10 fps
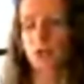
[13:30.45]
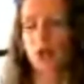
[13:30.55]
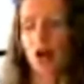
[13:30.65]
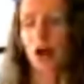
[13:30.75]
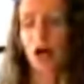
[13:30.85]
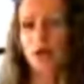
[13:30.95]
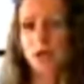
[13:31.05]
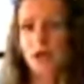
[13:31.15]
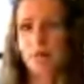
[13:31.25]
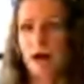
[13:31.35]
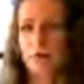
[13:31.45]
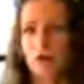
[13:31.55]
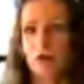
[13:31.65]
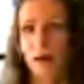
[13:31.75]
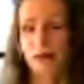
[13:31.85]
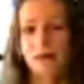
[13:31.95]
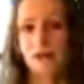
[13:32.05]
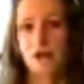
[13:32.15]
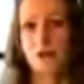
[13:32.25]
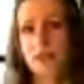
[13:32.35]
there are some other ways
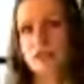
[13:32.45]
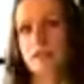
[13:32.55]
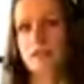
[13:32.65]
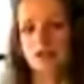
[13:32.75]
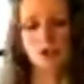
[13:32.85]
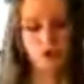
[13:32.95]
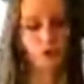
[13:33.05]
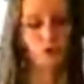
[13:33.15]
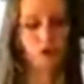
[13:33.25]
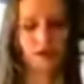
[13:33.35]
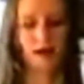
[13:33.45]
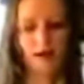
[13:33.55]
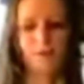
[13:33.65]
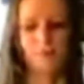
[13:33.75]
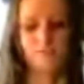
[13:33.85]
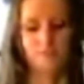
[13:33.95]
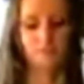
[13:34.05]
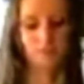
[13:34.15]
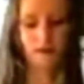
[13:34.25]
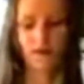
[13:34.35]
that you can substitute
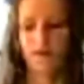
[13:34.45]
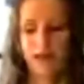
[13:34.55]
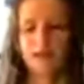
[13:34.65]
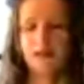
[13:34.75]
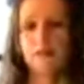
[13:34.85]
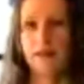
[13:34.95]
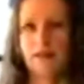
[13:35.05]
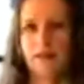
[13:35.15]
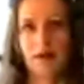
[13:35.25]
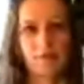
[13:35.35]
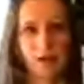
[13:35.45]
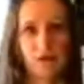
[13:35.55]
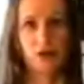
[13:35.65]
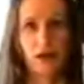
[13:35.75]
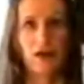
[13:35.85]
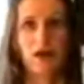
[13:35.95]
things in place of milk.